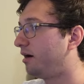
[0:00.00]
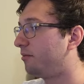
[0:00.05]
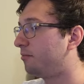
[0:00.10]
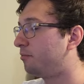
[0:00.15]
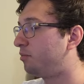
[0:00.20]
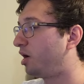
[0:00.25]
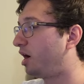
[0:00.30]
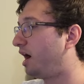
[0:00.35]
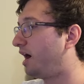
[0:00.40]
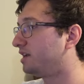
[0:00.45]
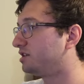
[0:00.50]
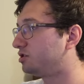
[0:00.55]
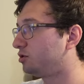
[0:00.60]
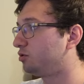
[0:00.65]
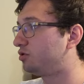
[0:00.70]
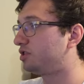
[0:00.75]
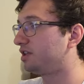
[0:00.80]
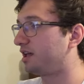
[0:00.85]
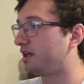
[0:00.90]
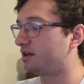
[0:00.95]
But I
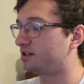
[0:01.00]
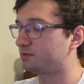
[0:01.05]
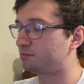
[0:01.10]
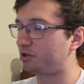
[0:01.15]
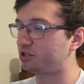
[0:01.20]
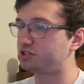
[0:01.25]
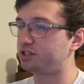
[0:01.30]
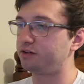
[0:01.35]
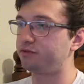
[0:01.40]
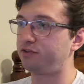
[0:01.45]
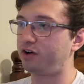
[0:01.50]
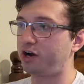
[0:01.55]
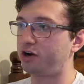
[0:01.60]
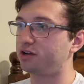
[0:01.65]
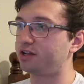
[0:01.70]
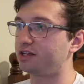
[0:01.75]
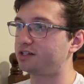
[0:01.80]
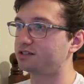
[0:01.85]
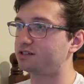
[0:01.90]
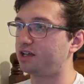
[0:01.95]
do think, especially if Fire
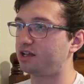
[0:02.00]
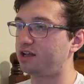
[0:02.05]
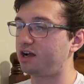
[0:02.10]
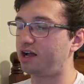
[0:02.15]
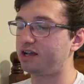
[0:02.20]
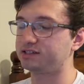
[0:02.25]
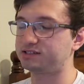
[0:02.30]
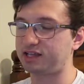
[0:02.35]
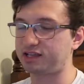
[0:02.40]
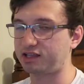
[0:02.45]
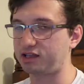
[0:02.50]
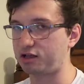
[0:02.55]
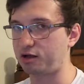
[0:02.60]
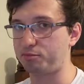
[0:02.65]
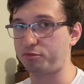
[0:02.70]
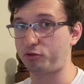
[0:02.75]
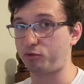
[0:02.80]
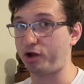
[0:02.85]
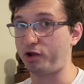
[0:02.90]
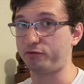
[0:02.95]
King Snake Eye is taking
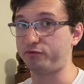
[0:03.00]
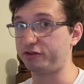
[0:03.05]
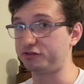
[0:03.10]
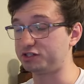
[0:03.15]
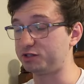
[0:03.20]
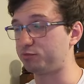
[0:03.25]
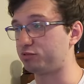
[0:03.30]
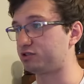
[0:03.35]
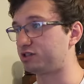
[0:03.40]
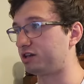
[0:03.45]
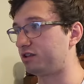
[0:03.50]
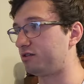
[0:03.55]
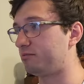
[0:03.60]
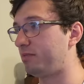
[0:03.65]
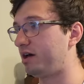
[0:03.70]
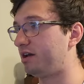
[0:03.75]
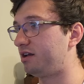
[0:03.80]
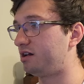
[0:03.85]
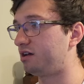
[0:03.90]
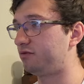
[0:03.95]
up around 50% of the
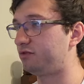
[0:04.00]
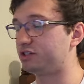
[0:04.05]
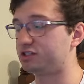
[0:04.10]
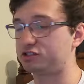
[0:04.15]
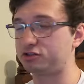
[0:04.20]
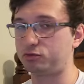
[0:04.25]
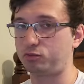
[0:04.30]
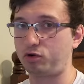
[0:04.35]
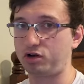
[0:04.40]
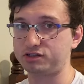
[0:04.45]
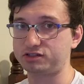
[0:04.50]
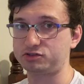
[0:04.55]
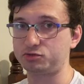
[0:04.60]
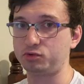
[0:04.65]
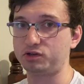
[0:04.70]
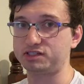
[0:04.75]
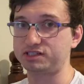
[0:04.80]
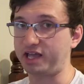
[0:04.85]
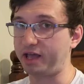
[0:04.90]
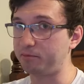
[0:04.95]
meta, if it still wants
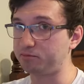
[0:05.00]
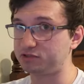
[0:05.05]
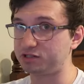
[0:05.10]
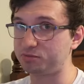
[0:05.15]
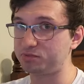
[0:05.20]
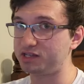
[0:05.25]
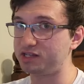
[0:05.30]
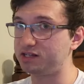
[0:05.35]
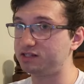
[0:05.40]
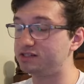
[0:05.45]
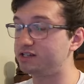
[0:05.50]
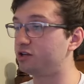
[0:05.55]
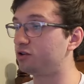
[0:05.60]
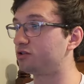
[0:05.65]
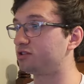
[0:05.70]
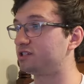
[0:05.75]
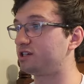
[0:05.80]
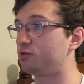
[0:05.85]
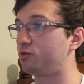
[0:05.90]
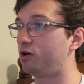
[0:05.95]
to attempt to be
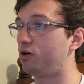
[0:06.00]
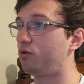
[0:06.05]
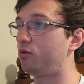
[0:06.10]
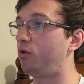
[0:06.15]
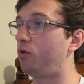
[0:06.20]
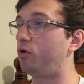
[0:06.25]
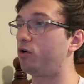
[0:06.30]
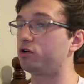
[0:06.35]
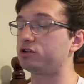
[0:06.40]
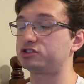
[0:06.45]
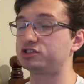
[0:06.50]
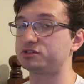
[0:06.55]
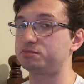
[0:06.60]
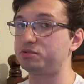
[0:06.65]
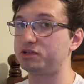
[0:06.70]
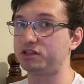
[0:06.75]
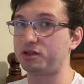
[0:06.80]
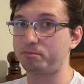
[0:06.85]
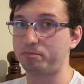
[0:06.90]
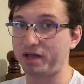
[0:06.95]
tier 0 or just
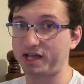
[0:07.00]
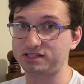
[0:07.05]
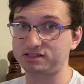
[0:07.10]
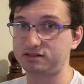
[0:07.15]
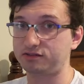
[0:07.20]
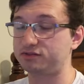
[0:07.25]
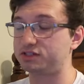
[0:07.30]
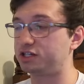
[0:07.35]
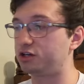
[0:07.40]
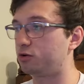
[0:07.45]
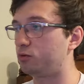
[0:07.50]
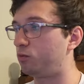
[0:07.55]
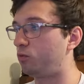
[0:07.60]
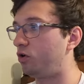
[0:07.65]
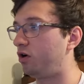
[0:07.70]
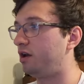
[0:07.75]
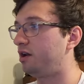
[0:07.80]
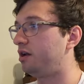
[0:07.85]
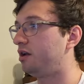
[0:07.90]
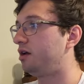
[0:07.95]
be the best of tier
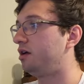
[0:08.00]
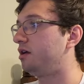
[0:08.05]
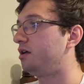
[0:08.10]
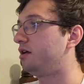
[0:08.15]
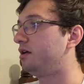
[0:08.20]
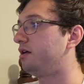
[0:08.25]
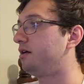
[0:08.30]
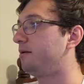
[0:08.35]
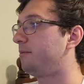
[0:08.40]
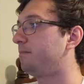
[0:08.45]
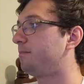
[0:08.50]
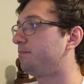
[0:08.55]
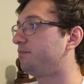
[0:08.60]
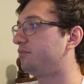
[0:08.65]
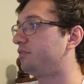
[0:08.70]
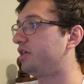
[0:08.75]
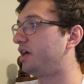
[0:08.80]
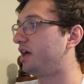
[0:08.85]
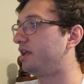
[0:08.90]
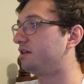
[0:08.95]
1,
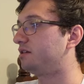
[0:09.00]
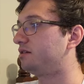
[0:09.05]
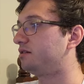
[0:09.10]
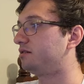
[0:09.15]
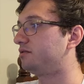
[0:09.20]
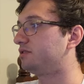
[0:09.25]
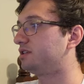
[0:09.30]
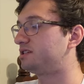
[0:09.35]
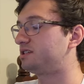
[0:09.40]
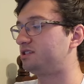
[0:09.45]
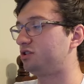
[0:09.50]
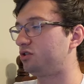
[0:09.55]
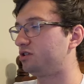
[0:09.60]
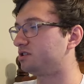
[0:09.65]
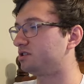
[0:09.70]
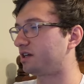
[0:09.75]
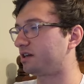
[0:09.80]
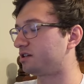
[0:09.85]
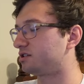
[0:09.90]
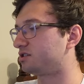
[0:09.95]
then this still
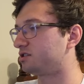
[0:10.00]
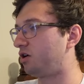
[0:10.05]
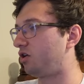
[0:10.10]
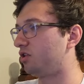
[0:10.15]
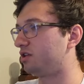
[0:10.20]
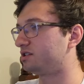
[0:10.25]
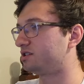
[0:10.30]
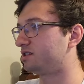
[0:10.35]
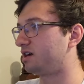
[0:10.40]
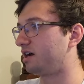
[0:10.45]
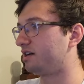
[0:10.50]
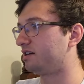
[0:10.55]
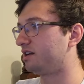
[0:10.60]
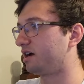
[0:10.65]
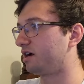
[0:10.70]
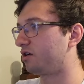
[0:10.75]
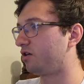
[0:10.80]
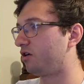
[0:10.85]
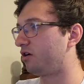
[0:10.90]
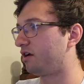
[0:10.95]
is like a solid side
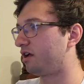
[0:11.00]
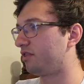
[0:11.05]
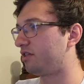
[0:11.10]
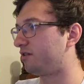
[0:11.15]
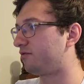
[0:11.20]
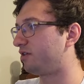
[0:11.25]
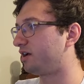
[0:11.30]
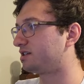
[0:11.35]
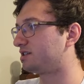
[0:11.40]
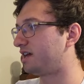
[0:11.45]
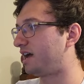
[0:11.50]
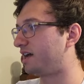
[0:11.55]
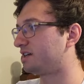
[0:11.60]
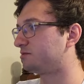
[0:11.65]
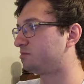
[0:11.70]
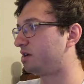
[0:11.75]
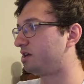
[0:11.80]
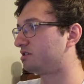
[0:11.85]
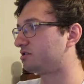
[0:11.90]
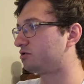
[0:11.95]
deck card. I think
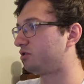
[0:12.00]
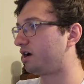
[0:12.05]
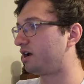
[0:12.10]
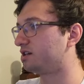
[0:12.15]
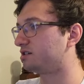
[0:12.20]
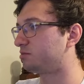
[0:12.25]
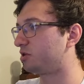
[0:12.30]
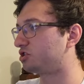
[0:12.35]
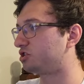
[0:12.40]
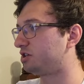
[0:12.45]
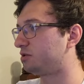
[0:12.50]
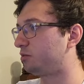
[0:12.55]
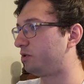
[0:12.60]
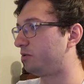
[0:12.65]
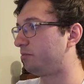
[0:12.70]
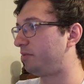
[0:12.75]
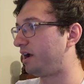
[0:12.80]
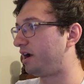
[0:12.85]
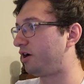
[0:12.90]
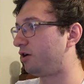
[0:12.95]
Phantasme is great, especially
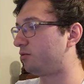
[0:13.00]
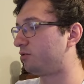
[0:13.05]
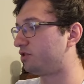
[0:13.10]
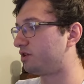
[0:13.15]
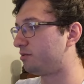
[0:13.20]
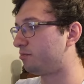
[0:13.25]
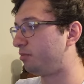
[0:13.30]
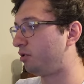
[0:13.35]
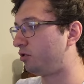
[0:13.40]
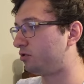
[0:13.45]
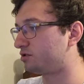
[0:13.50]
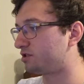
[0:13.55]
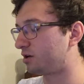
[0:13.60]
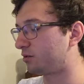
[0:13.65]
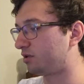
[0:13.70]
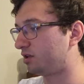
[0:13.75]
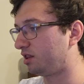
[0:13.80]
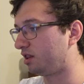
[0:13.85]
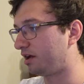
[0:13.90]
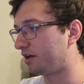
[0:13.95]
when paired with Impulse. I
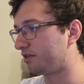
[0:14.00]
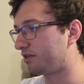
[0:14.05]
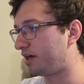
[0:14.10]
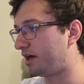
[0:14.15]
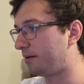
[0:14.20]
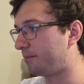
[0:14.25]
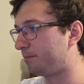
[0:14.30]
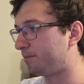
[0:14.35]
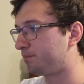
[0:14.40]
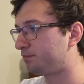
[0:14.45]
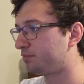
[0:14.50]
really like that.